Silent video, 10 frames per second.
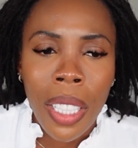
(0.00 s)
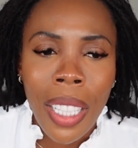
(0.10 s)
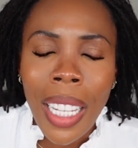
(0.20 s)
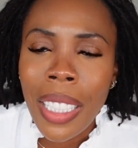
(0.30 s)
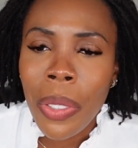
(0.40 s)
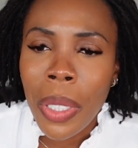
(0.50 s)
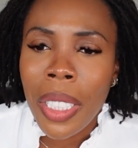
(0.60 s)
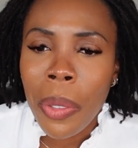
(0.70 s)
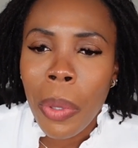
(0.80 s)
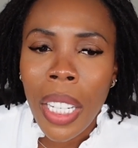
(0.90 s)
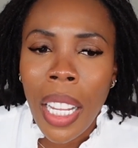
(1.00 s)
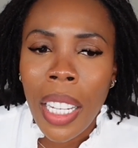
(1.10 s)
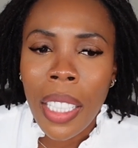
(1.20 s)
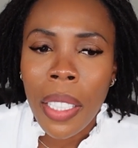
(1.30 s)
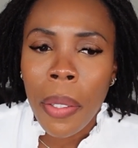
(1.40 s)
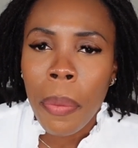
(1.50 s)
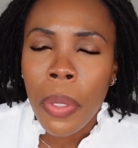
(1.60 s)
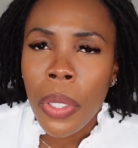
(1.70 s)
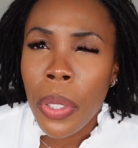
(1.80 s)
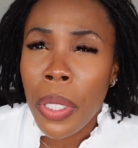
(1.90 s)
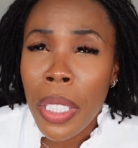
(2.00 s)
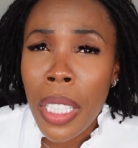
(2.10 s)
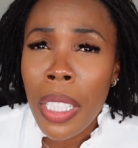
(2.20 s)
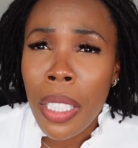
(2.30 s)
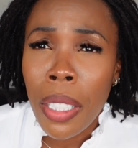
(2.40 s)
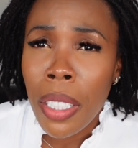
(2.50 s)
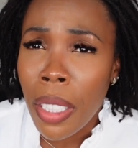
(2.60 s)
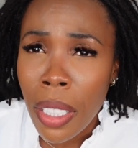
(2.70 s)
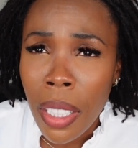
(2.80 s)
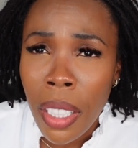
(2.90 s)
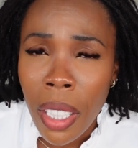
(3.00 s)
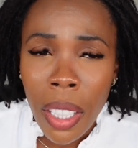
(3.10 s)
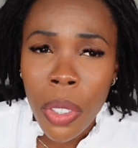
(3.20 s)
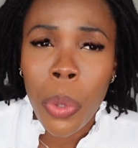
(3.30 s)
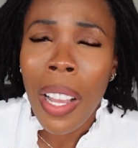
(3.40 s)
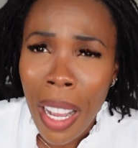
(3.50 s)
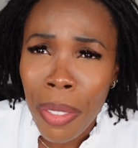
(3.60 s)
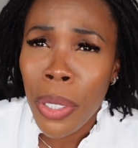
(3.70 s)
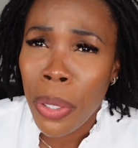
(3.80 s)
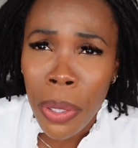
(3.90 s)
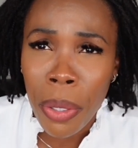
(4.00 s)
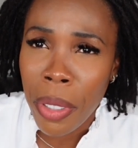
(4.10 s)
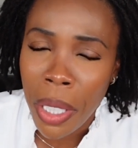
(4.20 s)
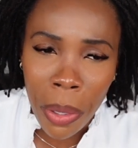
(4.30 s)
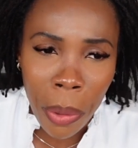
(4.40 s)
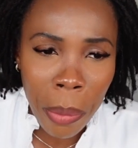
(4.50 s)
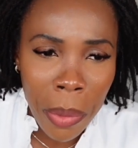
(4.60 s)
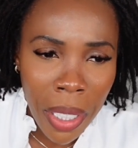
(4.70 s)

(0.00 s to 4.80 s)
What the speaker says: That's the reason why, you need to have a source of income.